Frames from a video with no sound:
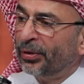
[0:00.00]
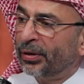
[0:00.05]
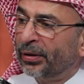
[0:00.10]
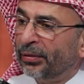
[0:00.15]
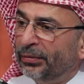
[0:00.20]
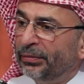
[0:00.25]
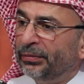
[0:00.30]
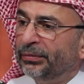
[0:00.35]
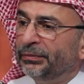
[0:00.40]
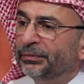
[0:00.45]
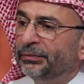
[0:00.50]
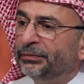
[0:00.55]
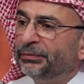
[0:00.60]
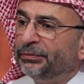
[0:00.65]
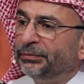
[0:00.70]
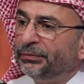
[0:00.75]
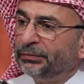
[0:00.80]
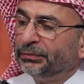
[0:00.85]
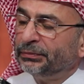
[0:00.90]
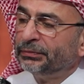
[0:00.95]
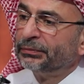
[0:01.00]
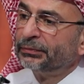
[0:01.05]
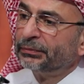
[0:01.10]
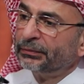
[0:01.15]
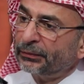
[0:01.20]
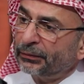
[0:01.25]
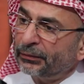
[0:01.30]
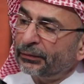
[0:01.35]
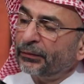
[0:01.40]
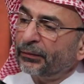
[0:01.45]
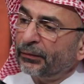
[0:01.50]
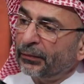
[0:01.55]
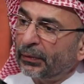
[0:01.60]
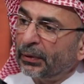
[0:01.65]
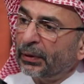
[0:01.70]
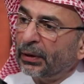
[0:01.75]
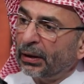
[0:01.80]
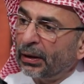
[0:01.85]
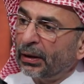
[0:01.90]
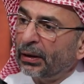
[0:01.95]
There are differences and varying
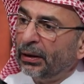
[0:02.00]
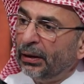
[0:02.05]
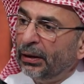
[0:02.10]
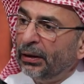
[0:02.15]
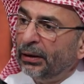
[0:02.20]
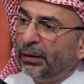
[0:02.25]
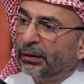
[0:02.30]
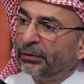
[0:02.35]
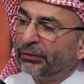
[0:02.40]
opinions.